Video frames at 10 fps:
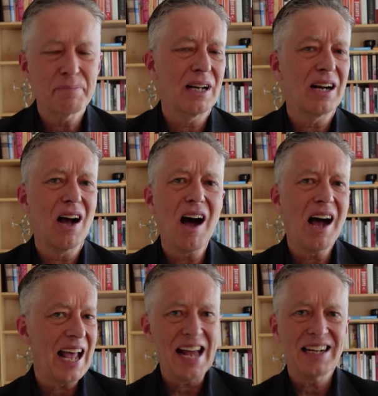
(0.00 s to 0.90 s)
but I
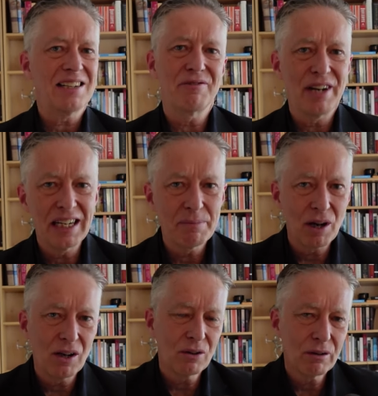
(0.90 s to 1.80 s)
hadn't read a
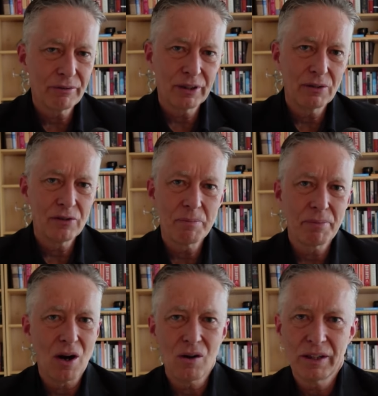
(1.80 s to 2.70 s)
biography of
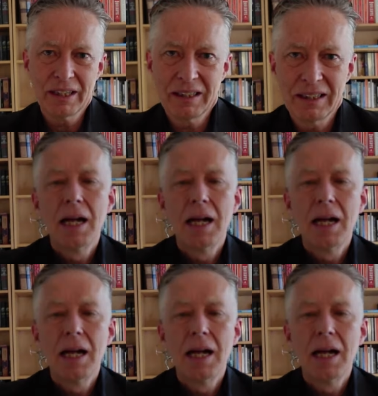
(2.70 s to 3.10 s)
Napoleon.